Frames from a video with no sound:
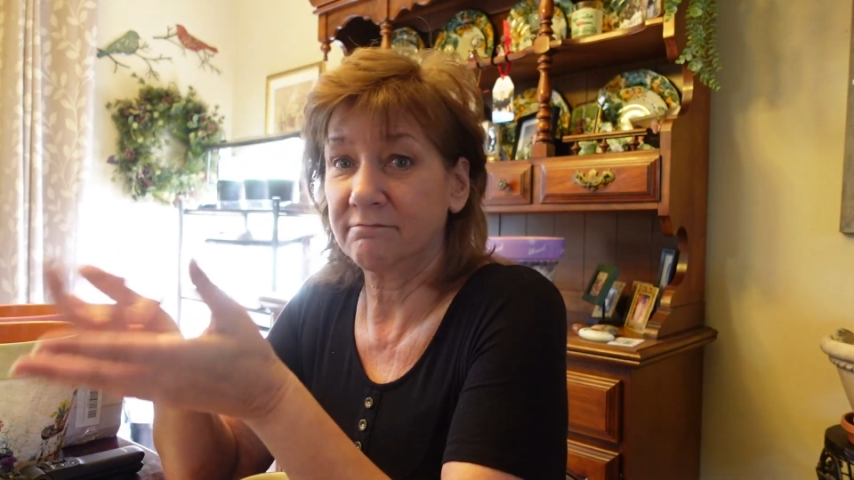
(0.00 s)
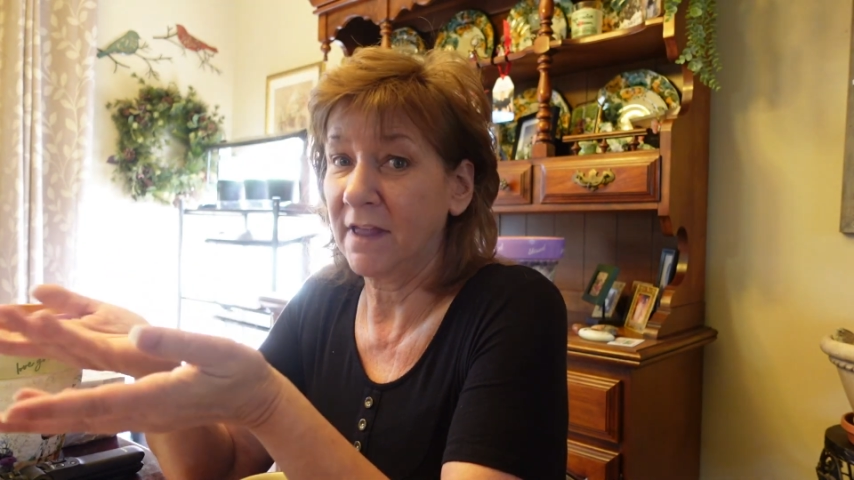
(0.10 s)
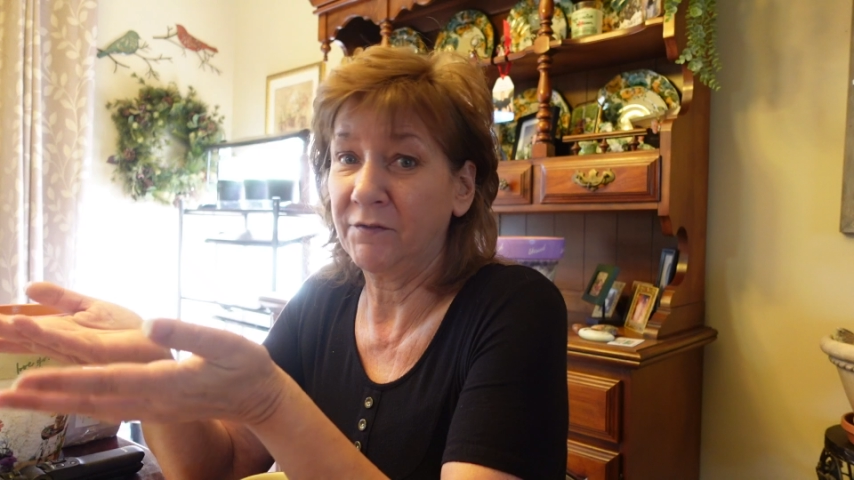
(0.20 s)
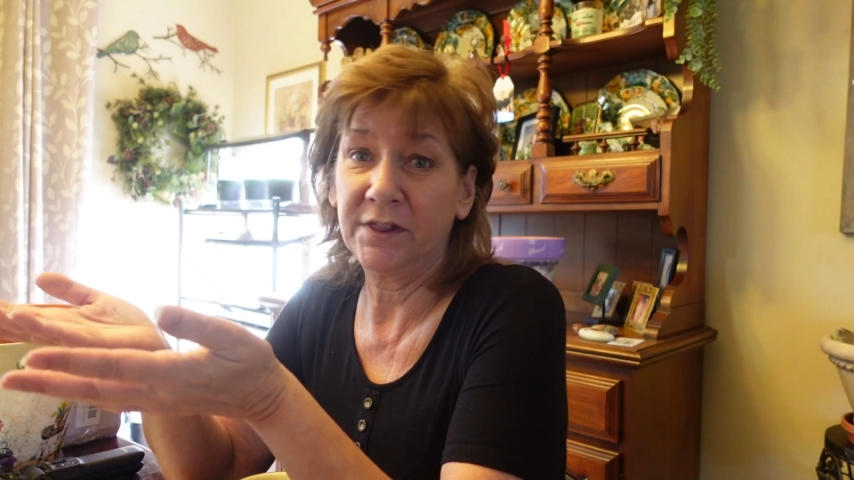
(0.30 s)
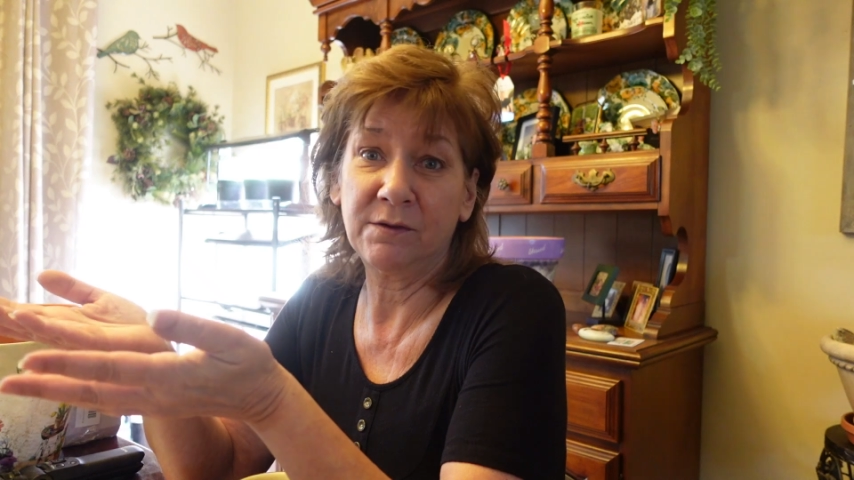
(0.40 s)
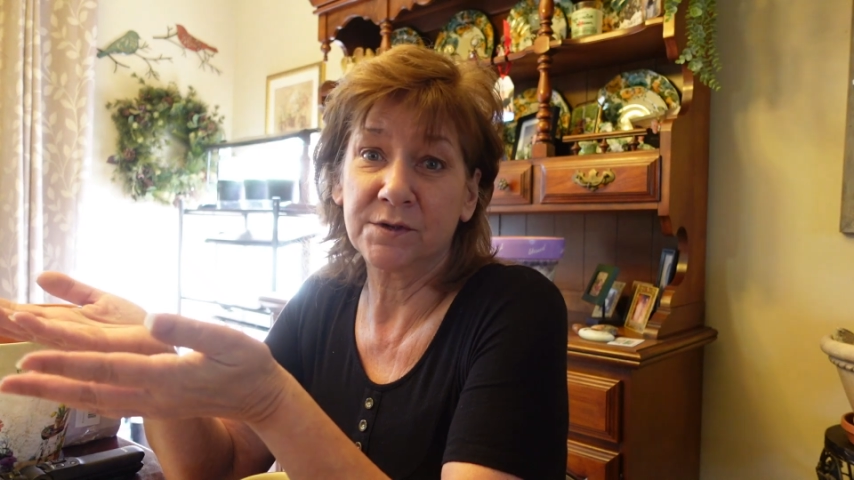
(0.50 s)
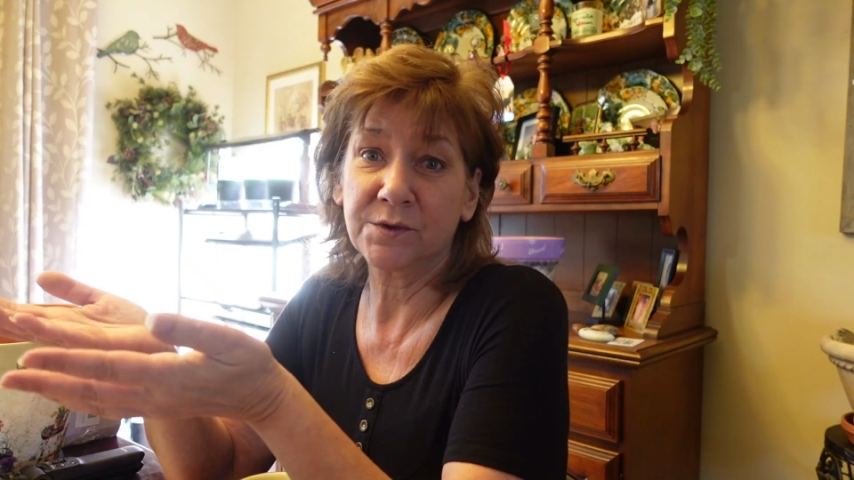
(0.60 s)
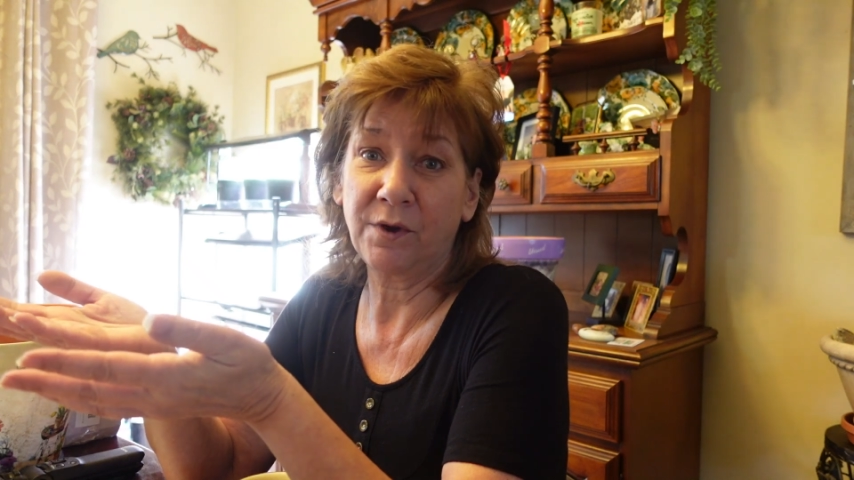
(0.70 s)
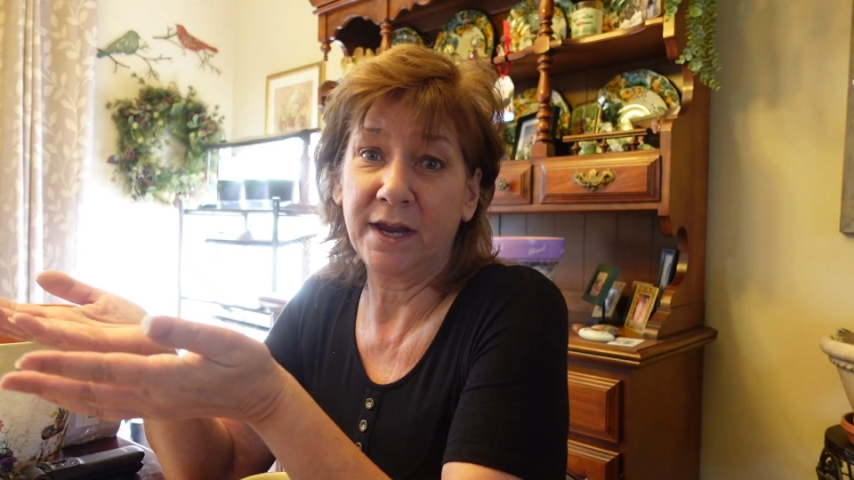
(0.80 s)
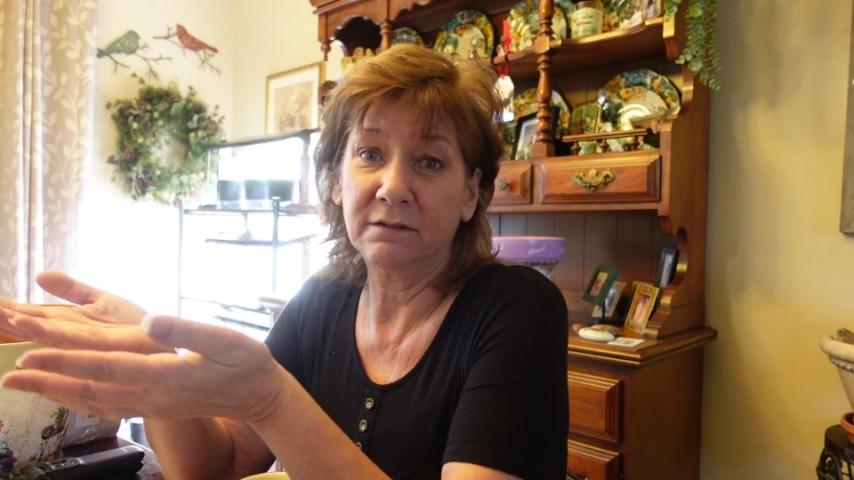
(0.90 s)
everything was
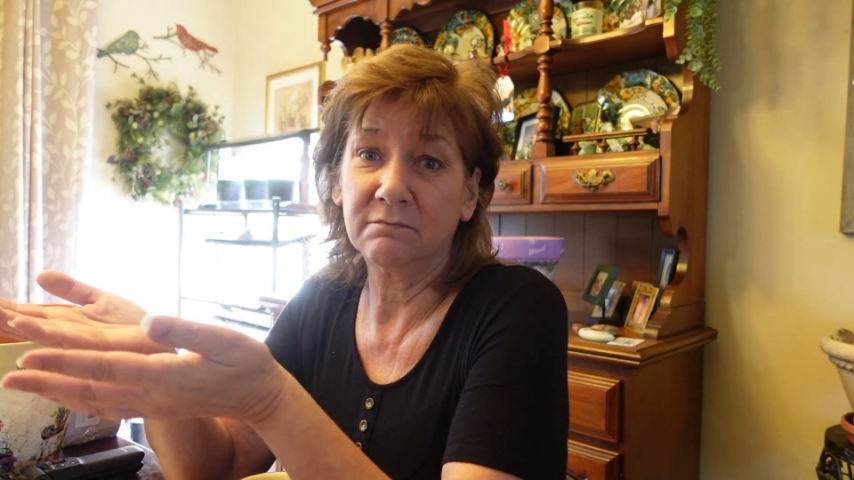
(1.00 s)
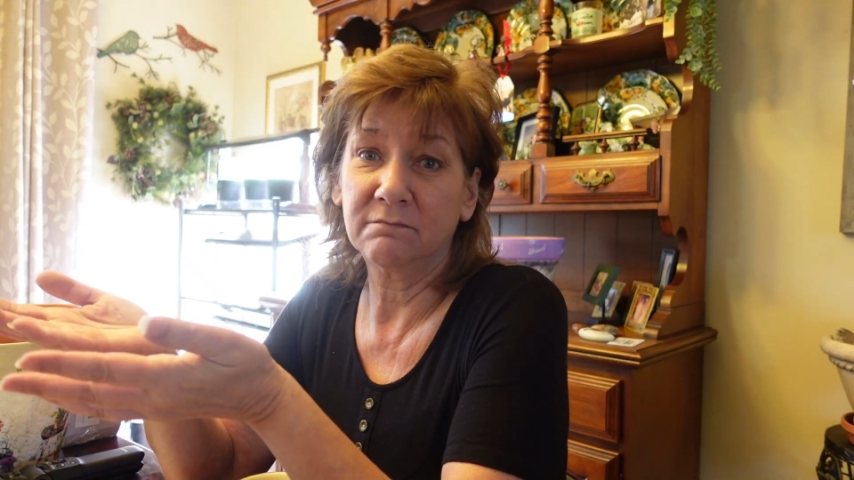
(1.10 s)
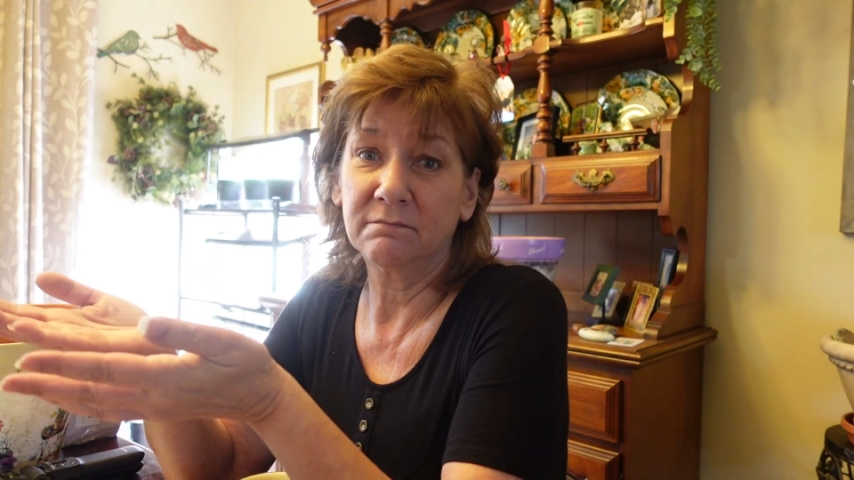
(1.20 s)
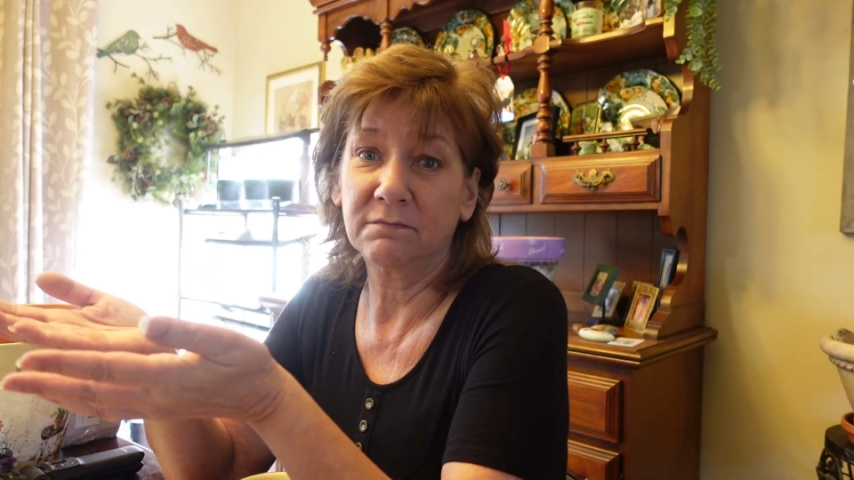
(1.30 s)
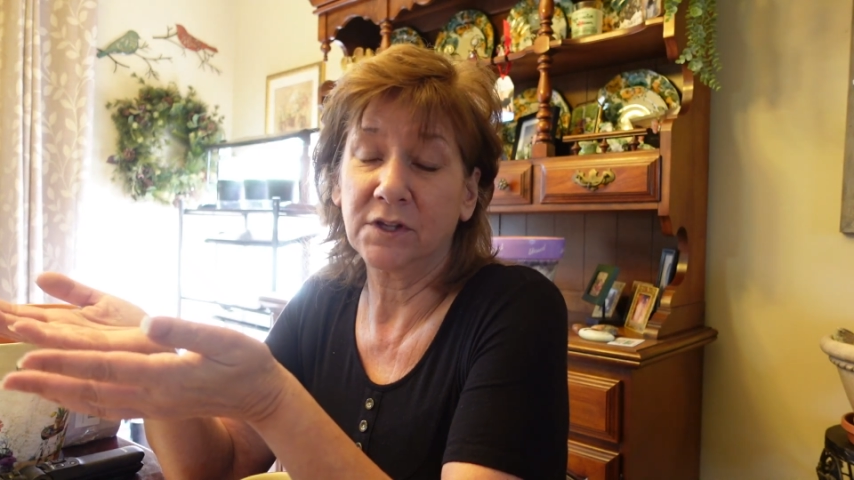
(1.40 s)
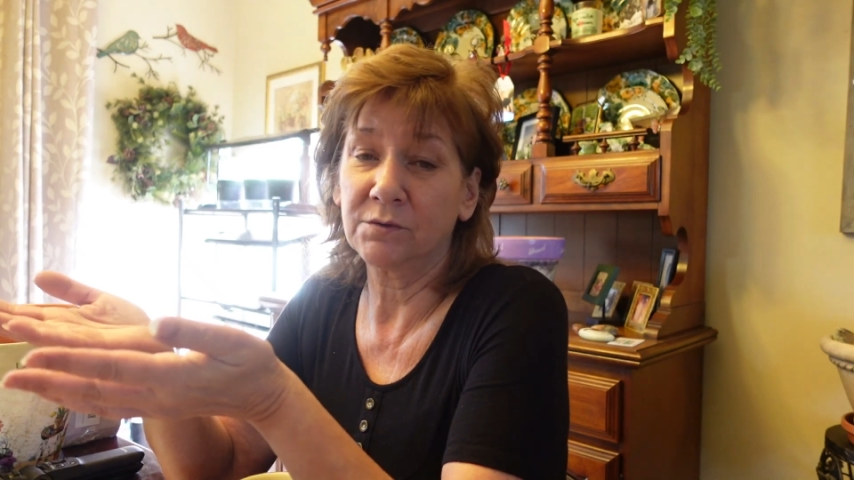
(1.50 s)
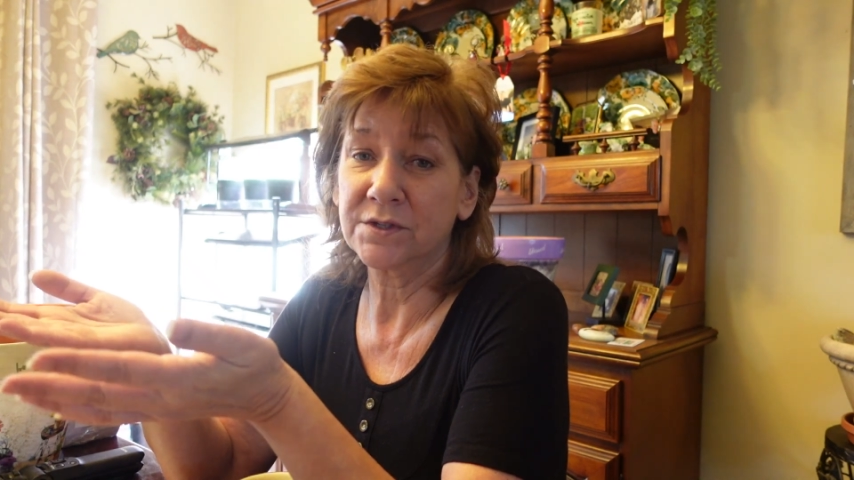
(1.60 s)
great. There